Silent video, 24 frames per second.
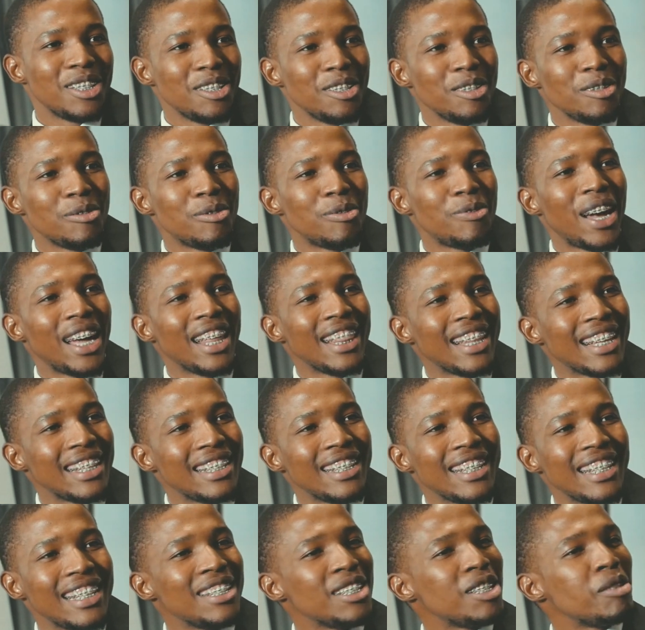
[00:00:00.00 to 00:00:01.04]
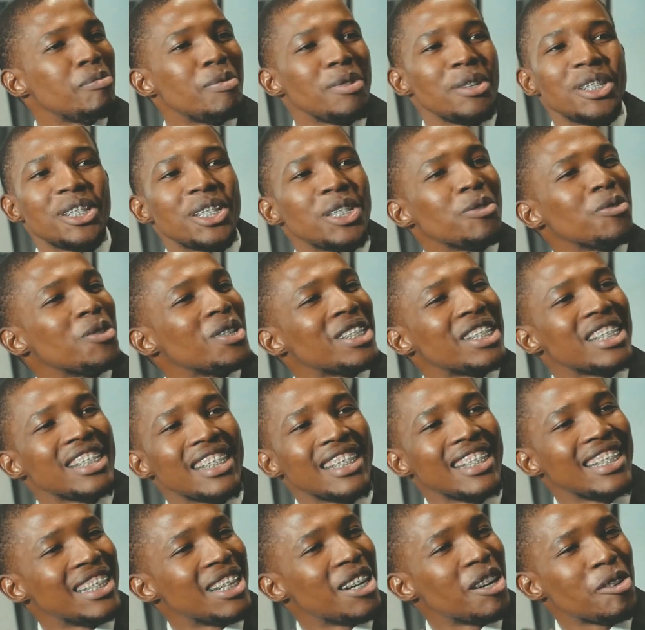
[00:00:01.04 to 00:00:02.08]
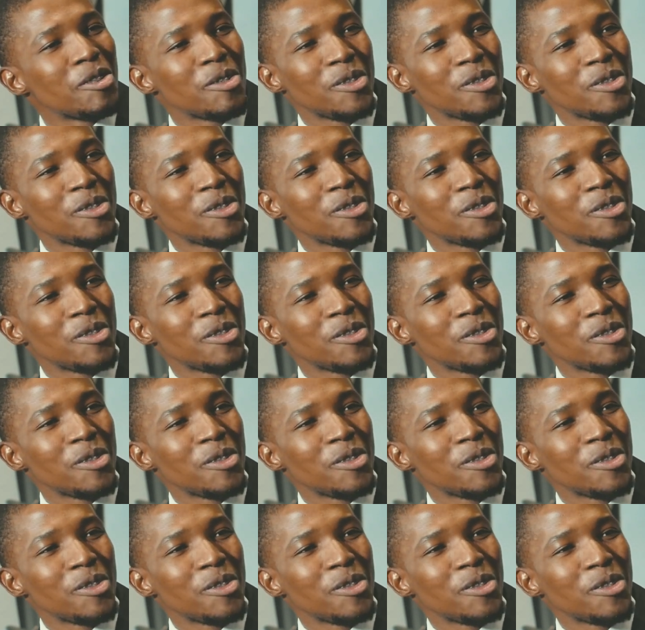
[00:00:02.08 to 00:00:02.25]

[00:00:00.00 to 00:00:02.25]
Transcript: you find that the inspiration wasn't enough.